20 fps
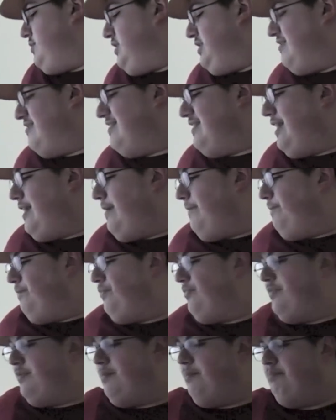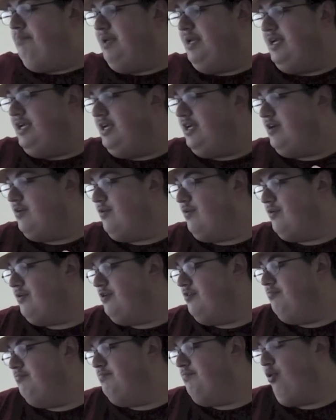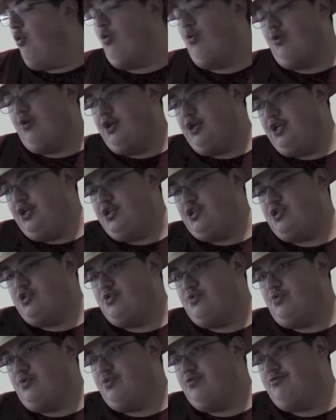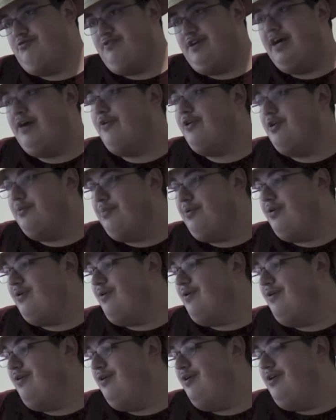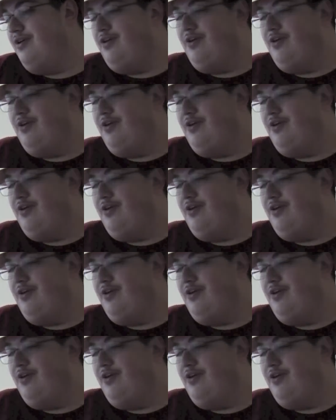it's not big or important or valuable,